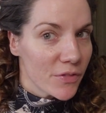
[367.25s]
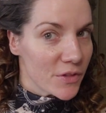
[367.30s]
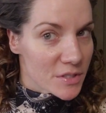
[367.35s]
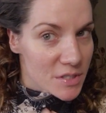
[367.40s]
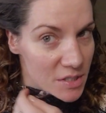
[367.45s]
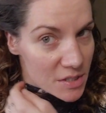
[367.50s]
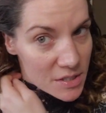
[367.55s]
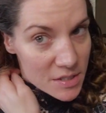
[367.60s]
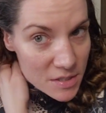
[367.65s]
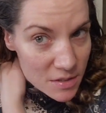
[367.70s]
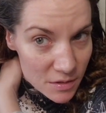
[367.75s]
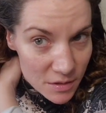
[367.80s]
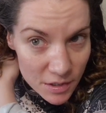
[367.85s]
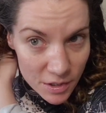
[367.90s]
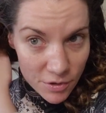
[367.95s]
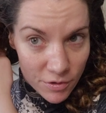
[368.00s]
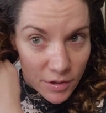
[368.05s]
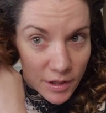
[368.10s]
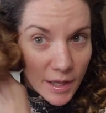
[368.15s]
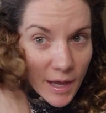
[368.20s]
this is
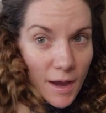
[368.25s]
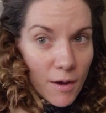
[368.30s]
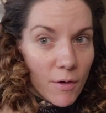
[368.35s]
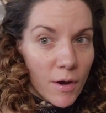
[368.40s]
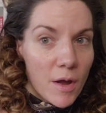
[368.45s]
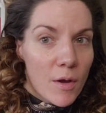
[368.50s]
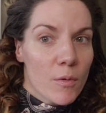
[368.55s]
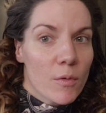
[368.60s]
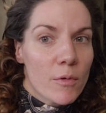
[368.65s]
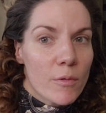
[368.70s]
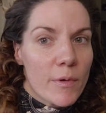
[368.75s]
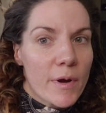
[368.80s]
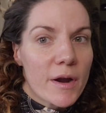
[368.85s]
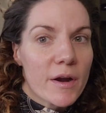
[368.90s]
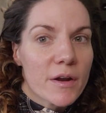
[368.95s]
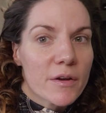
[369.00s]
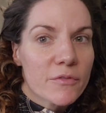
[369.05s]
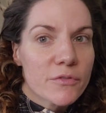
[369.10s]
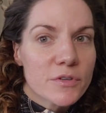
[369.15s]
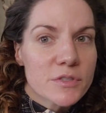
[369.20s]
literally how I will
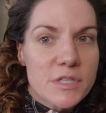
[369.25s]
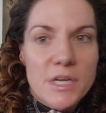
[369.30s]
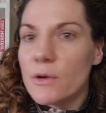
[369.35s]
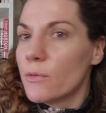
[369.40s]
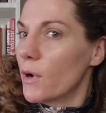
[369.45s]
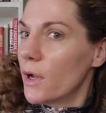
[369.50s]
wear it for day